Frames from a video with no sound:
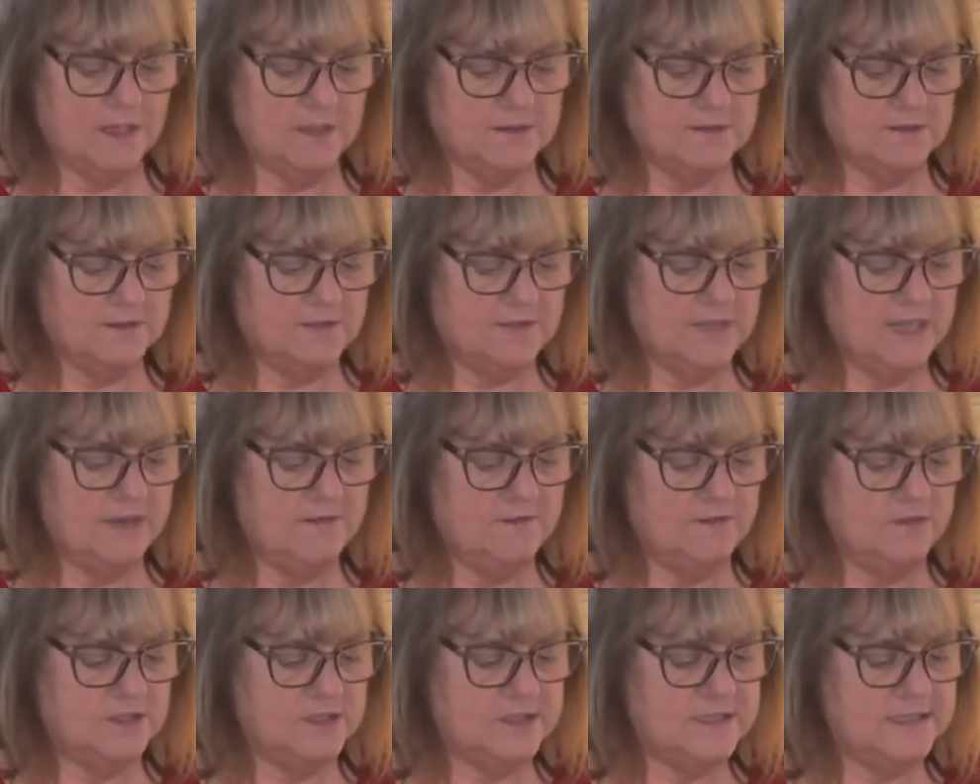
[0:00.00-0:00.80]
So day
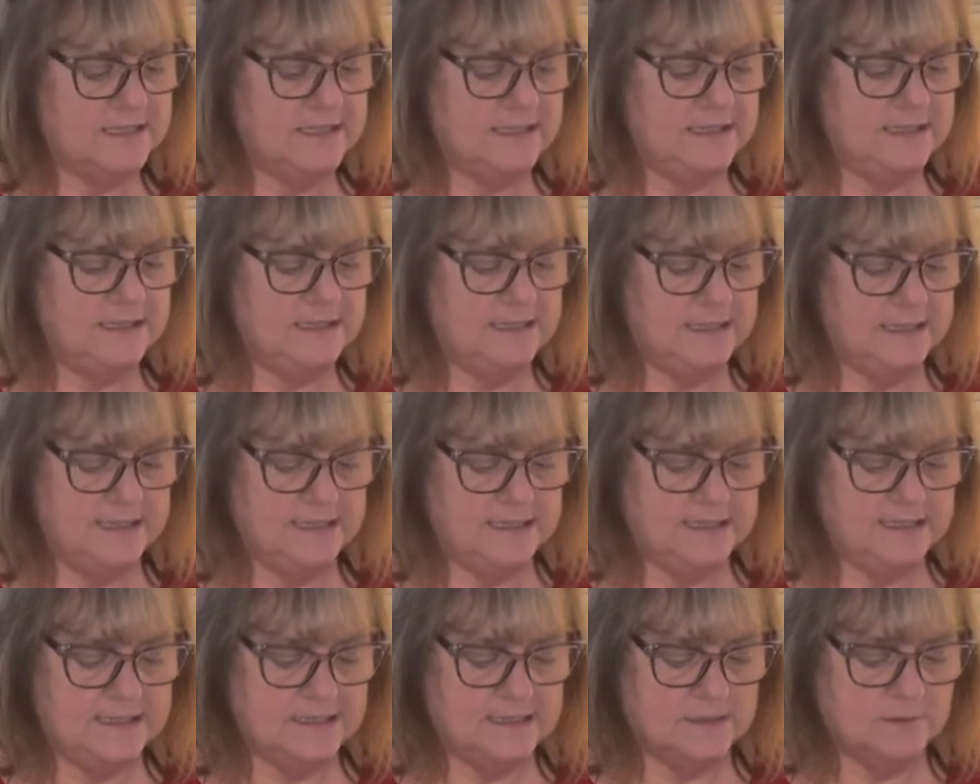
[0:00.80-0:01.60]
14
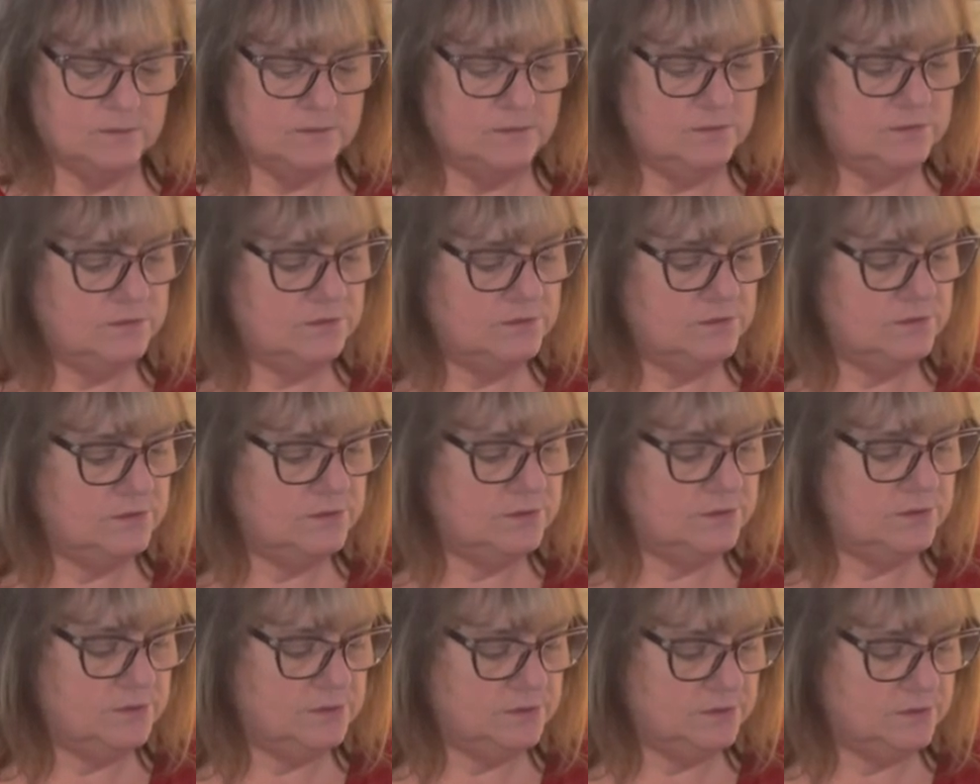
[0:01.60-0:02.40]
is,
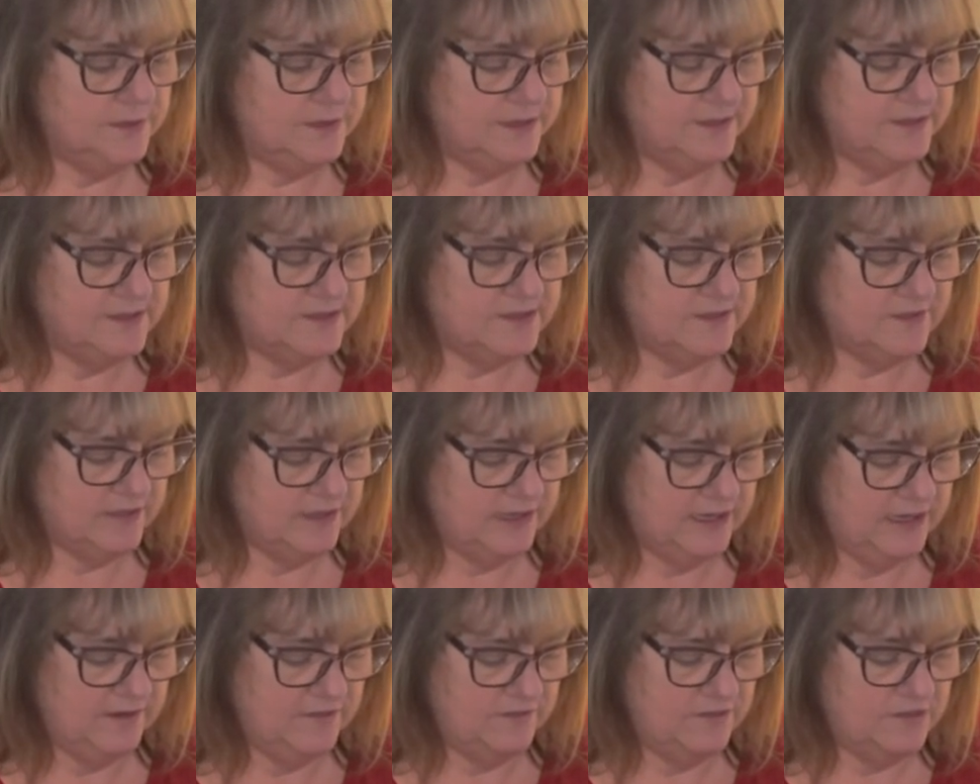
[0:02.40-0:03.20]
where is my
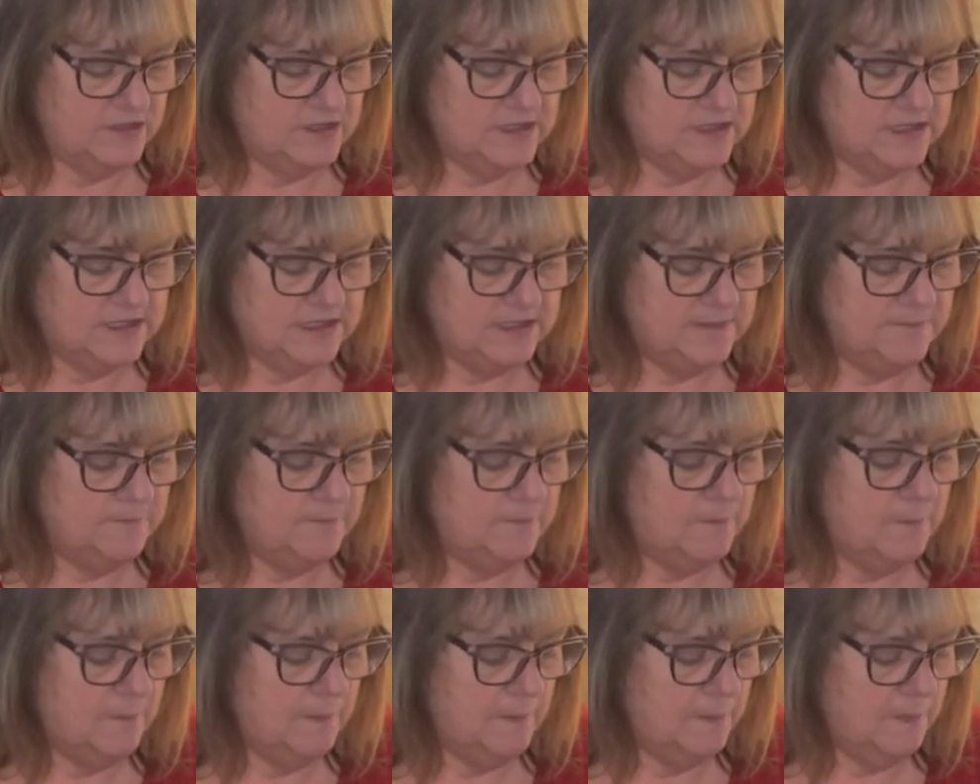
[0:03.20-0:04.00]
day 14?
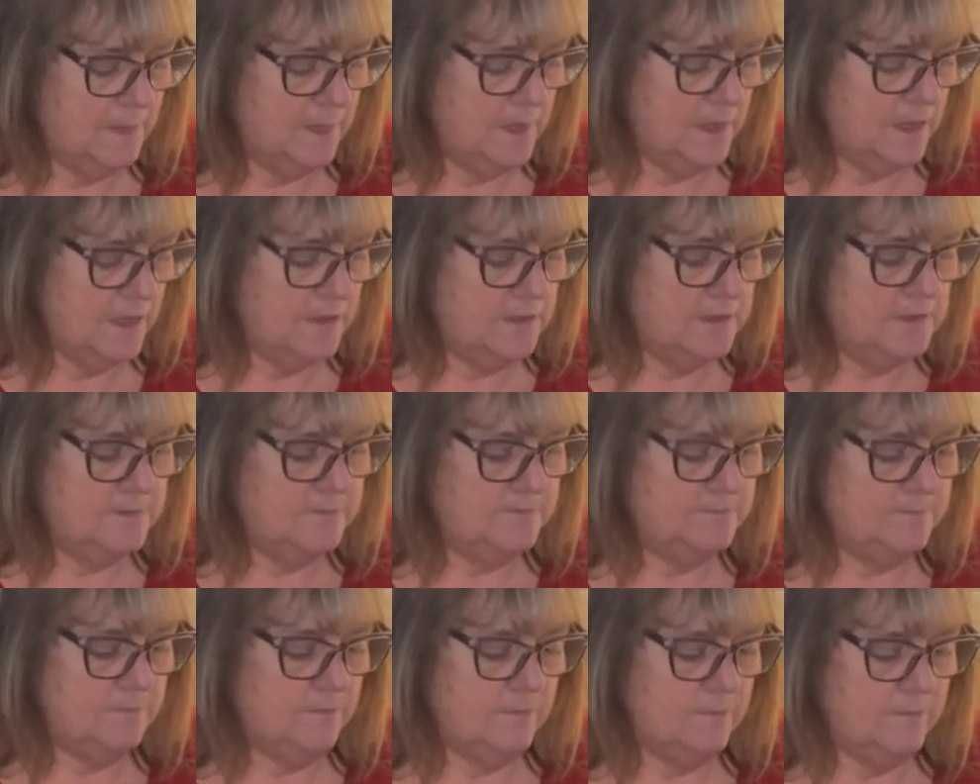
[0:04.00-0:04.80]

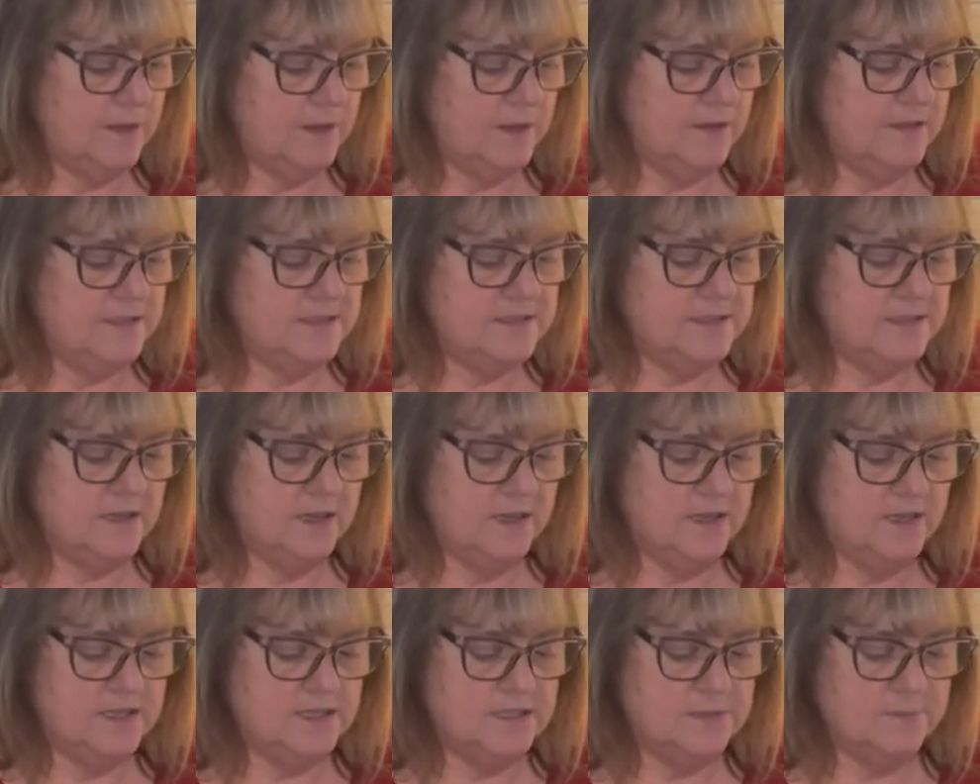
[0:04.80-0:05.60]
That's the
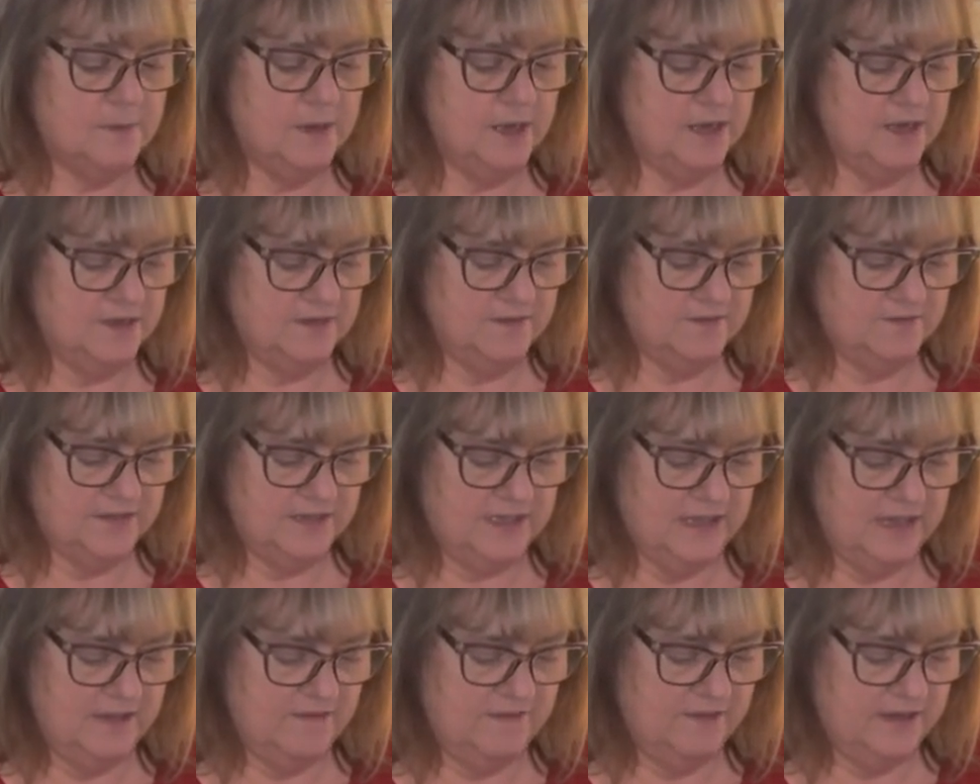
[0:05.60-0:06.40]
hardest part of the
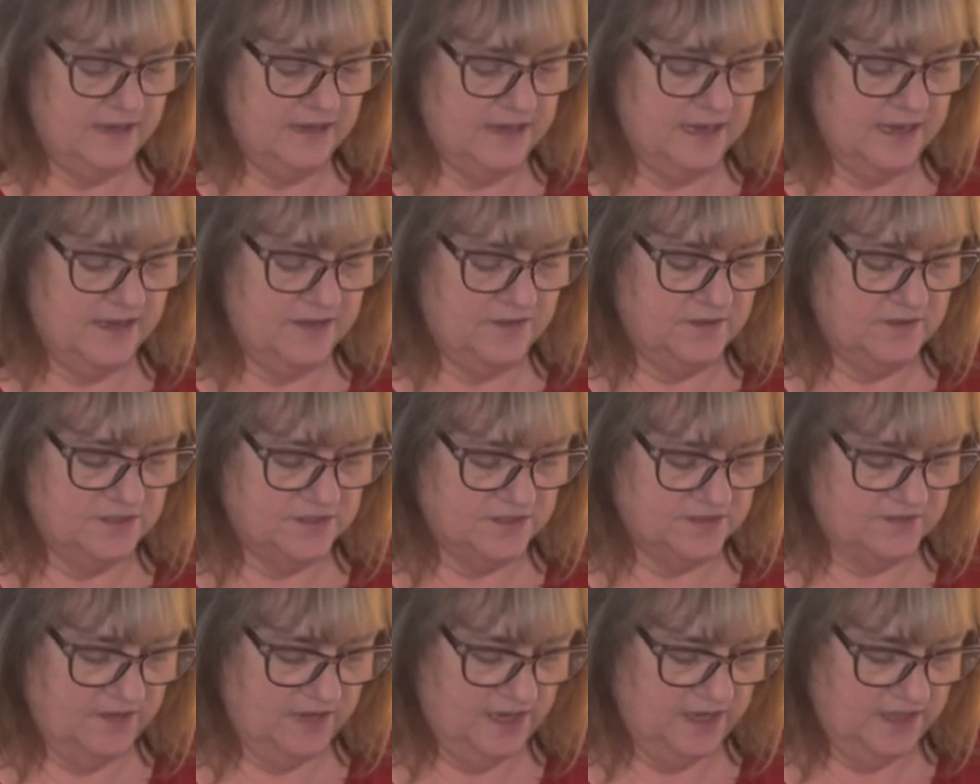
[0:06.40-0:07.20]
advent calendar, is
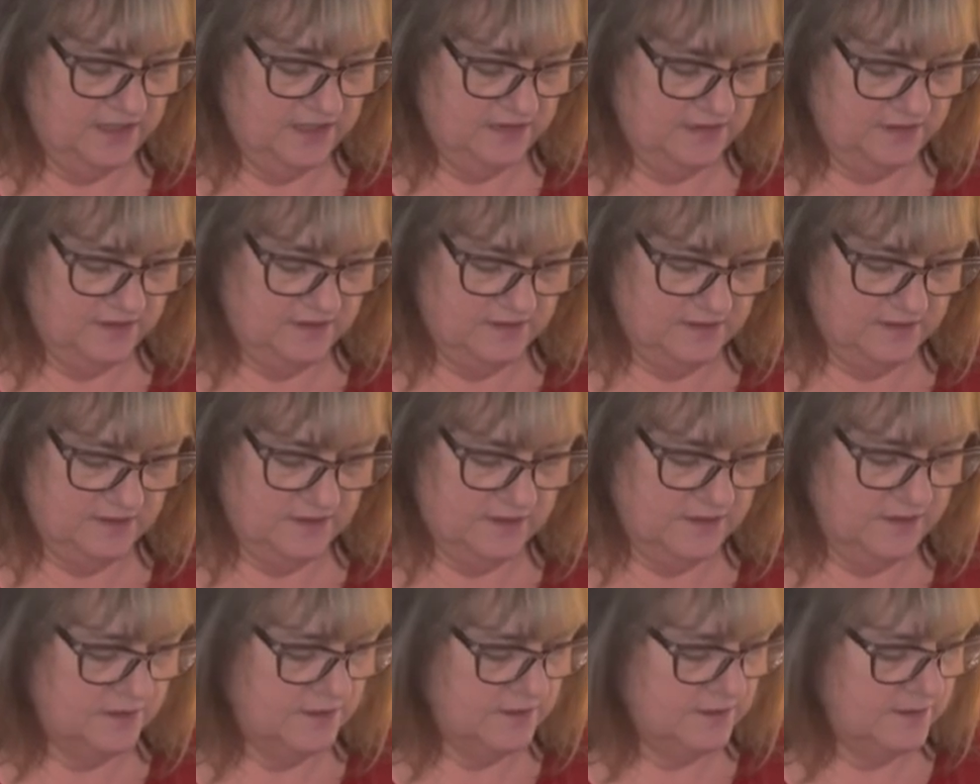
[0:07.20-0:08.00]
finding
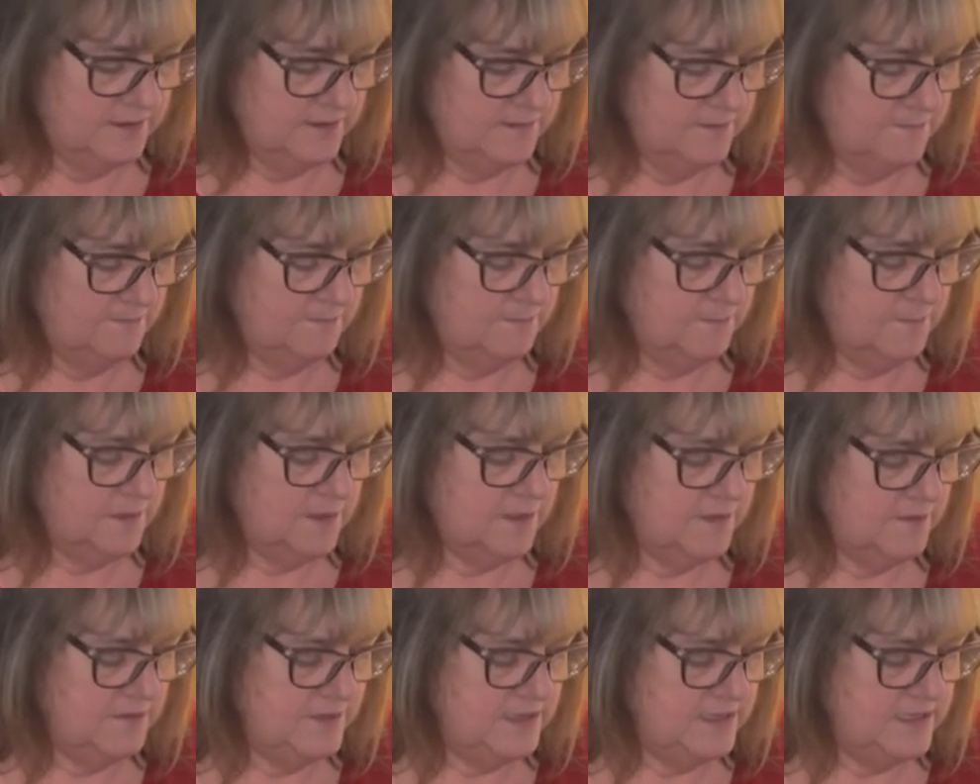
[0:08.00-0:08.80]

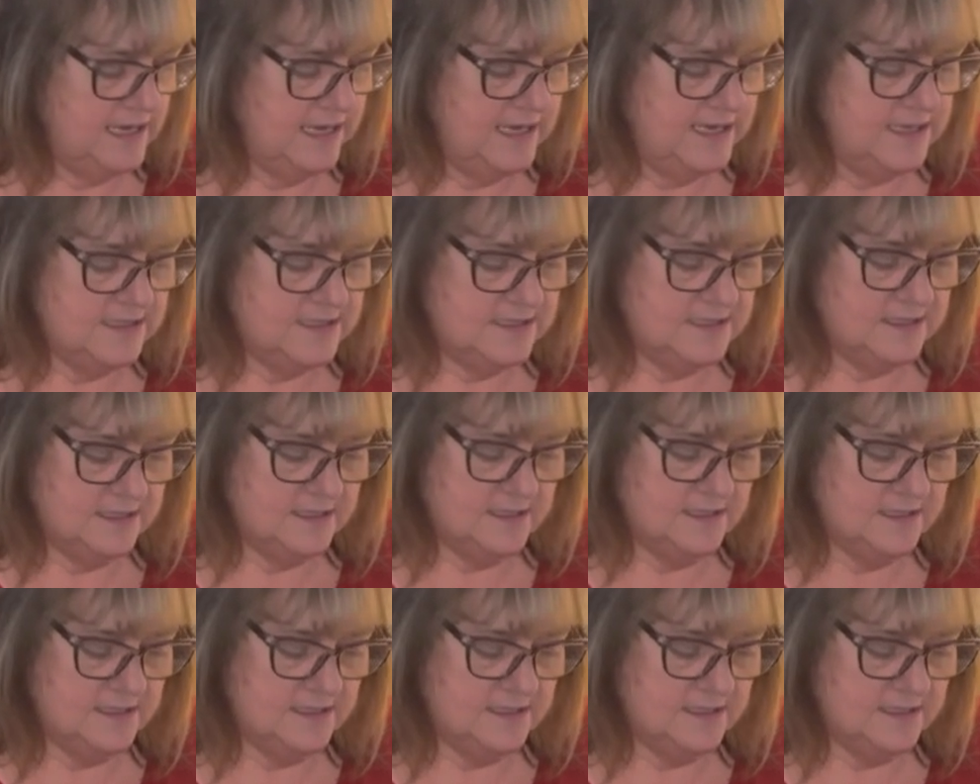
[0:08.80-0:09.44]
the date.